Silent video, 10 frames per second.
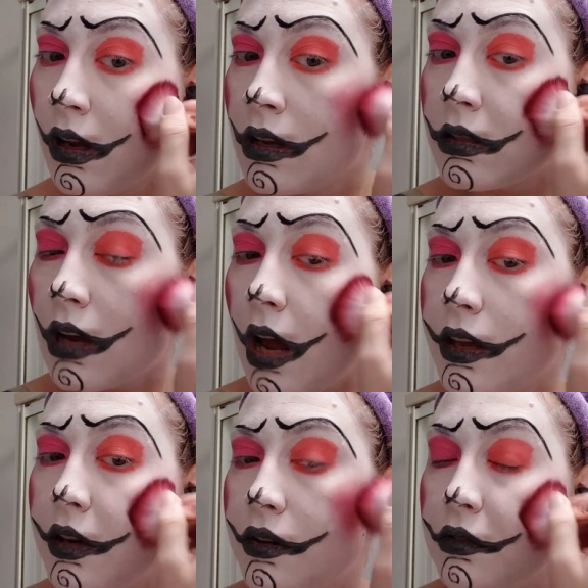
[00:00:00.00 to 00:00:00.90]
So I'll
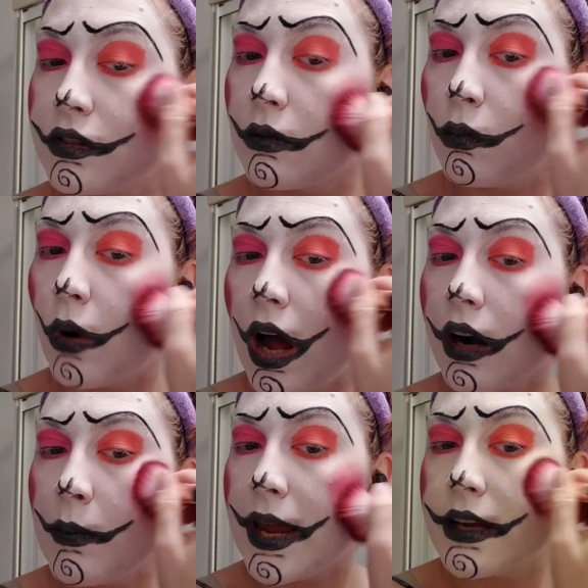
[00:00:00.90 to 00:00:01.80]
use a
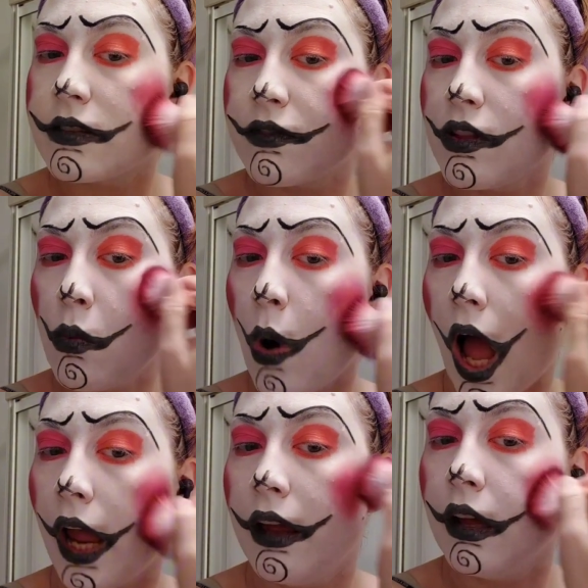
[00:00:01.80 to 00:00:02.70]
water base for the
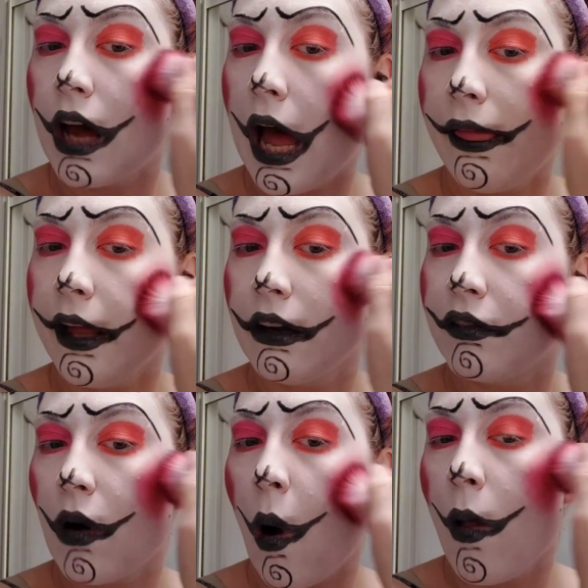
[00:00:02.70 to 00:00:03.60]
white, eyeliner
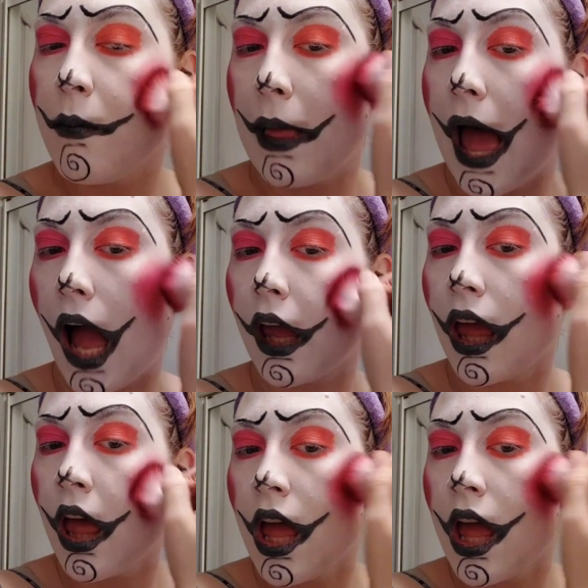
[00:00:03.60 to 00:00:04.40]
for all the black,